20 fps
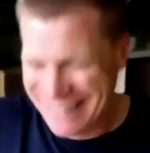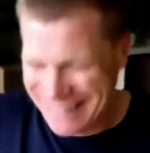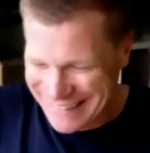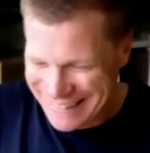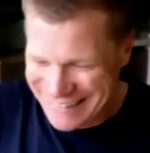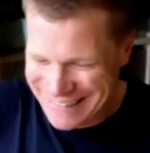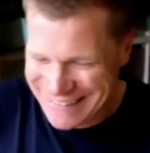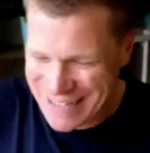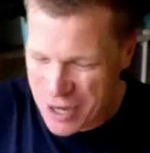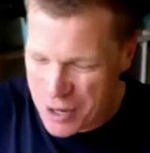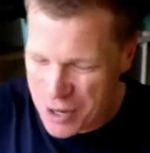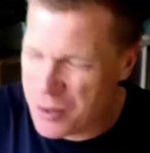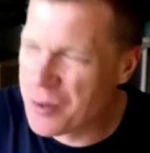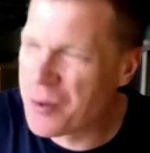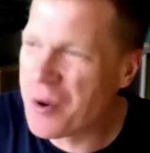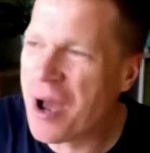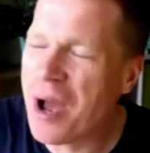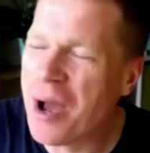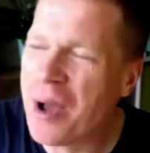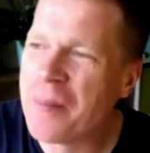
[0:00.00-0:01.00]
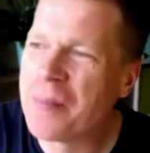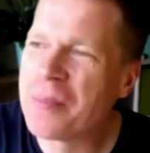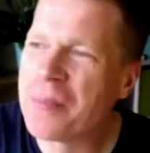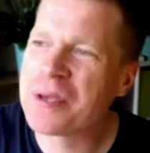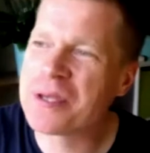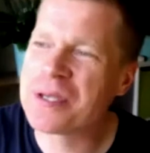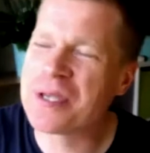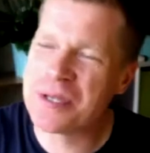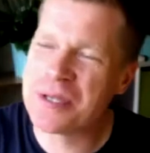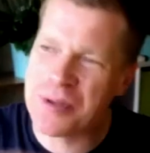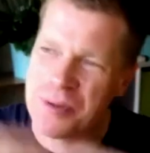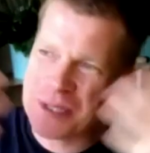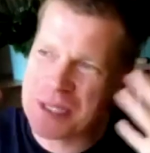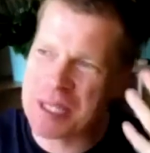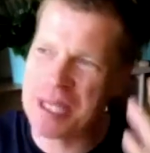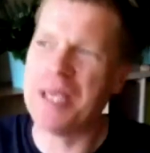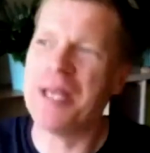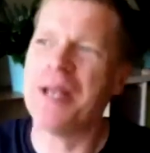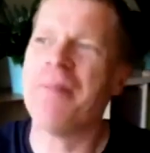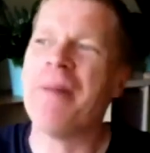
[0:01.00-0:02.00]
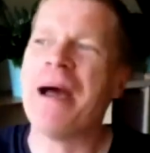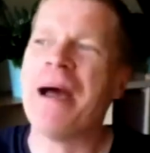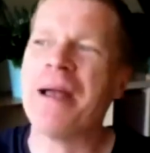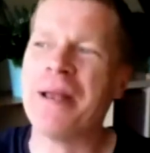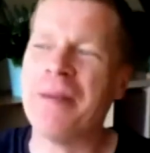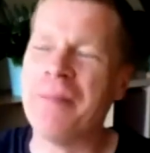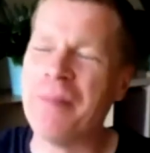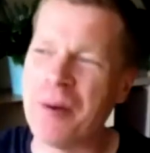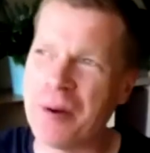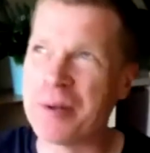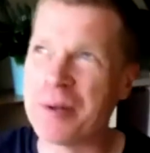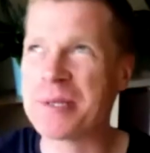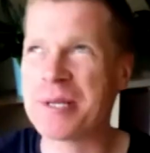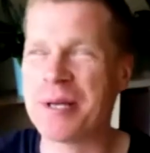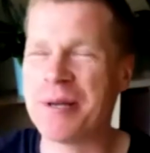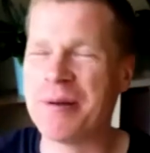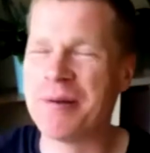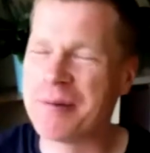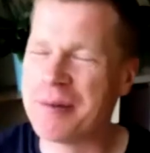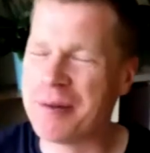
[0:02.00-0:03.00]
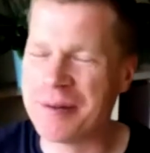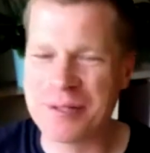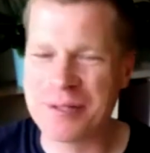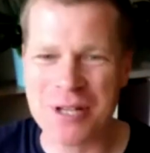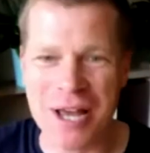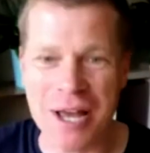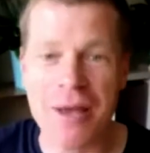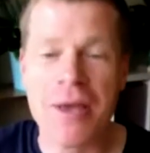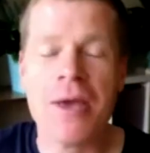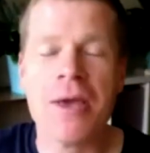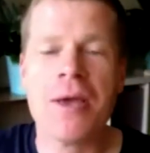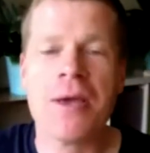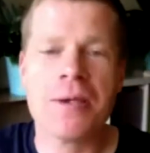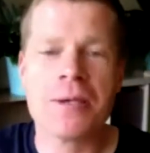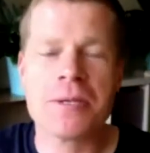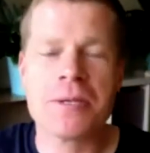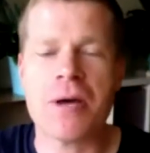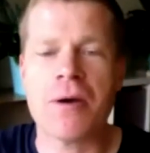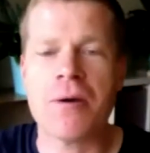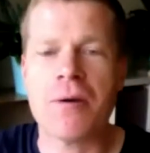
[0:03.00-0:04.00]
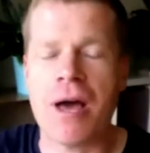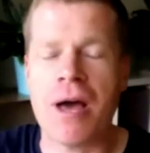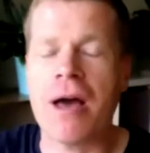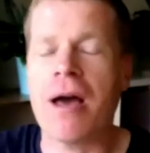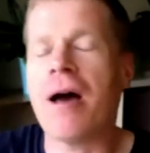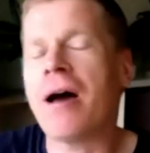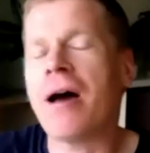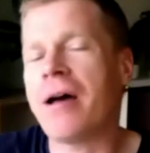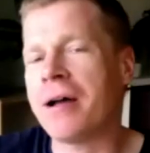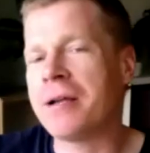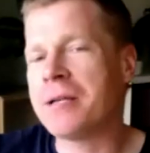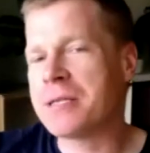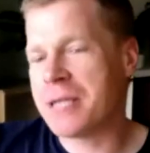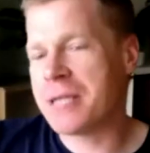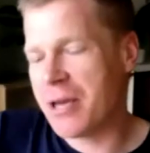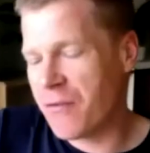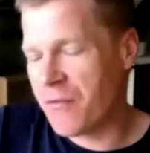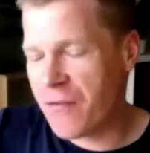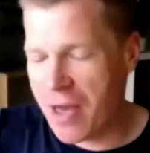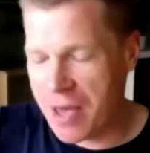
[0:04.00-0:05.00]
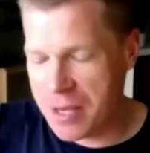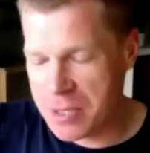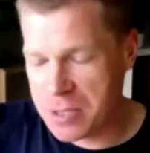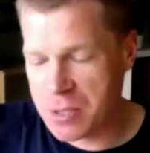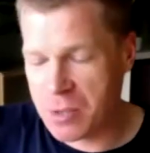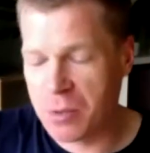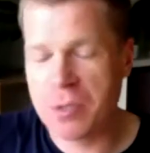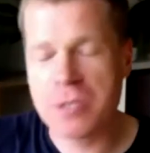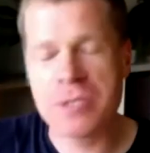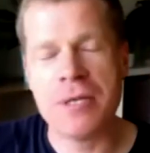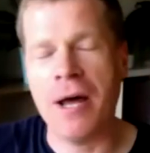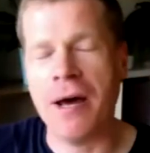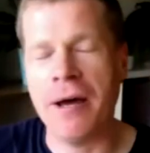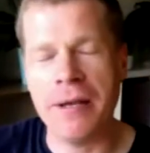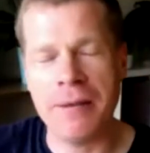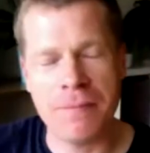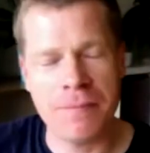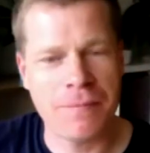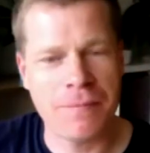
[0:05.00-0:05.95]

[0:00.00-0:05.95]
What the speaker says: So, because as I was thinking about it more, oh God, yeah. So I'd say a fair score is 9.